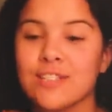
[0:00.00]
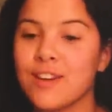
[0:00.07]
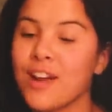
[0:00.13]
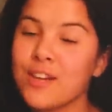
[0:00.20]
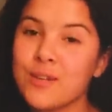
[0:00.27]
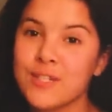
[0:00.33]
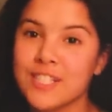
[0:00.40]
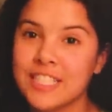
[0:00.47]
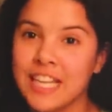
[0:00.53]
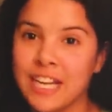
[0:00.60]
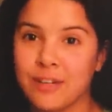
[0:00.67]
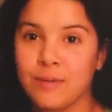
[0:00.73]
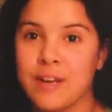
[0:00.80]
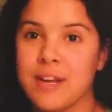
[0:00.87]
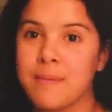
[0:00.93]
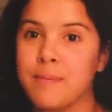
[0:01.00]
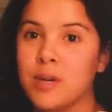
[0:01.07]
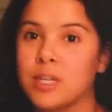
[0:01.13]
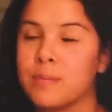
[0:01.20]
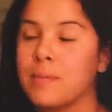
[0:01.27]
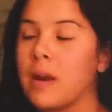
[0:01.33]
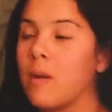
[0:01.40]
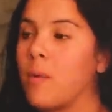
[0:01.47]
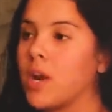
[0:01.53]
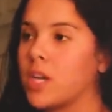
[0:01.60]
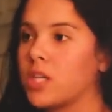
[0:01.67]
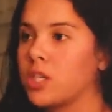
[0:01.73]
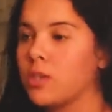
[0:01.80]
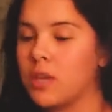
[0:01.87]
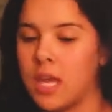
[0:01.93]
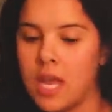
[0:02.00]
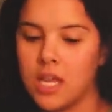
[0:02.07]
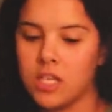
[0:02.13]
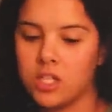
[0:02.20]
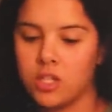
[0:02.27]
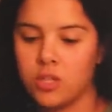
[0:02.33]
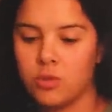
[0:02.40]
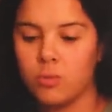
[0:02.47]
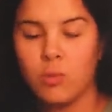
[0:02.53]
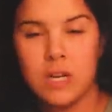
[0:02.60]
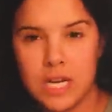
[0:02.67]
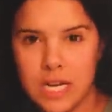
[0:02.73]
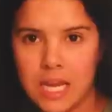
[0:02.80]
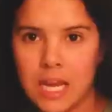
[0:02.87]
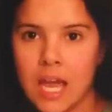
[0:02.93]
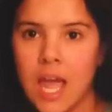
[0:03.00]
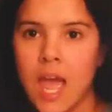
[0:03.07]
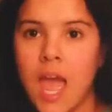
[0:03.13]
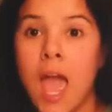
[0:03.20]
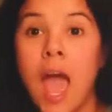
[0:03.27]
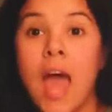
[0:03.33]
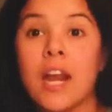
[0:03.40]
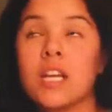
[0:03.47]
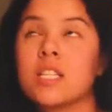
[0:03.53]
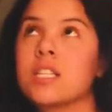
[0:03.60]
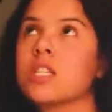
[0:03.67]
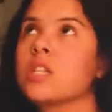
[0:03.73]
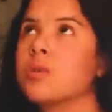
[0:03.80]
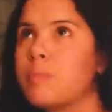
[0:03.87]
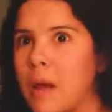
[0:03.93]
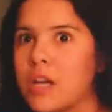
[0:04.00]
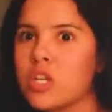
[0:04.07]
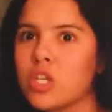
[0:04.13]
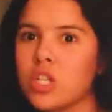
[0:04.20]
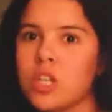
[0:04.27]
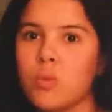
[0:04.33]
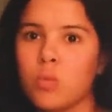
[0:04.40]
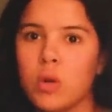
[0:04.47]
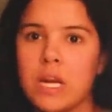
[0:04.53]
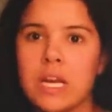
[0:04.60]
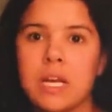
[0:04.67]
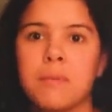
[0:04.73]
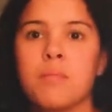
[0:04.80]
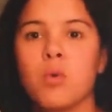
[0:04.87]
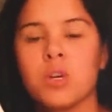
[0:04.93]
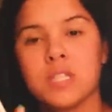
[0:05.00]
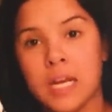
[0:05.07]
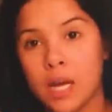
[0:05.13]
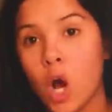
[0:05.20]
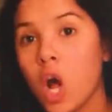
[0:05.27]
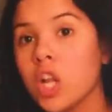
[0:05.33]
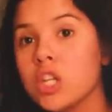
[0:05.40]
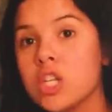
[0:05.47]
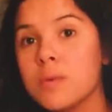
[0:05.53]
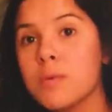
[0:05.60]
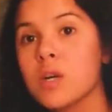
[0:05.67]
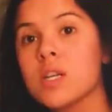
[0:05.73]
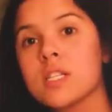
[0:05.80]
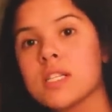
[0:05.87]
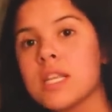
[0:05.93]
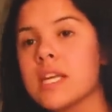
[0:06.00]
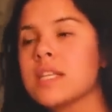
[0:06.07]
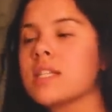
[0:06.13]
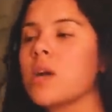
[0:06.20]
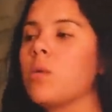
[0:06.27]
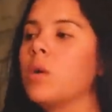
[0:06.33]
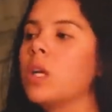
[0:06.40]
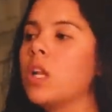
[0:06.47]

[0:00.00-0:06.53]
do not usually like reading books, but I wanted to get into reading, and especially reading more psychology books, things that